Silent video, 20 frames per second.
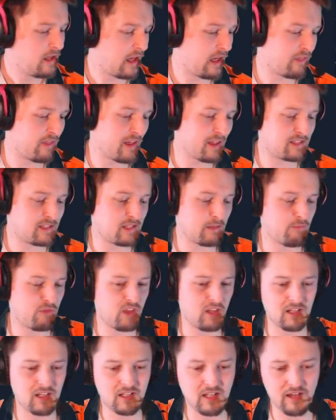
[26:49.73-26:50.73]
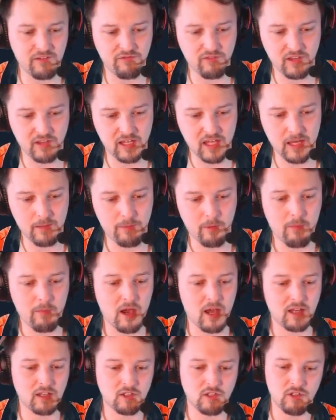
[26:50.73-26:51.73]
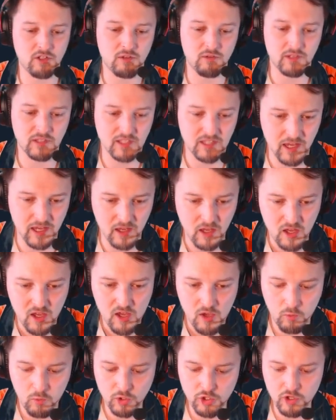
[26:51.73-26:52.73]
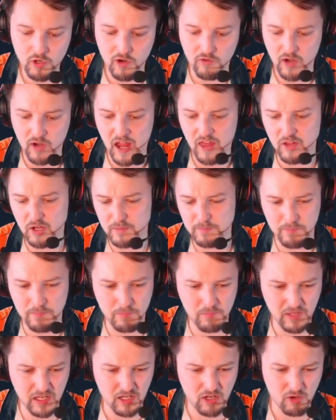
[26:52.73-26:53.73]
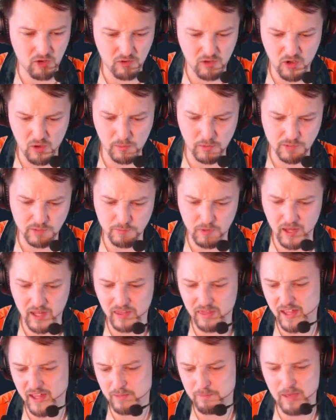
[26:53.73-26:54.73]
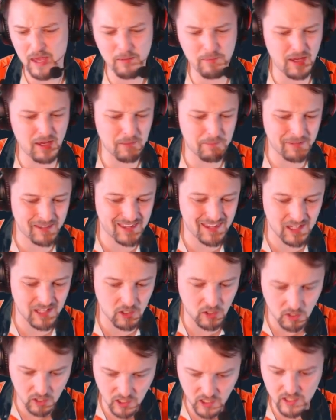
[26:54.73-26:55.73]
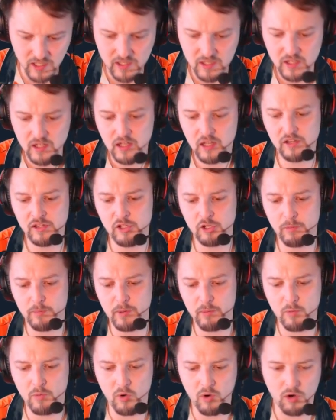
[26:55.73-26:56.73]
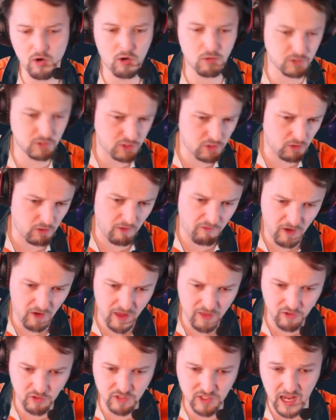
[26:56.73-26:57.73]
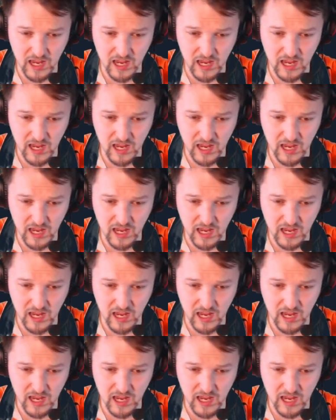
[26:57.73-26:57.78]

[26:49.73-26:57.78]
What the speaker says: And that's something to definitely keep in mind too. It's like, would you have rather, almost played like maybe a Bagheera a little bit more, or would you have rather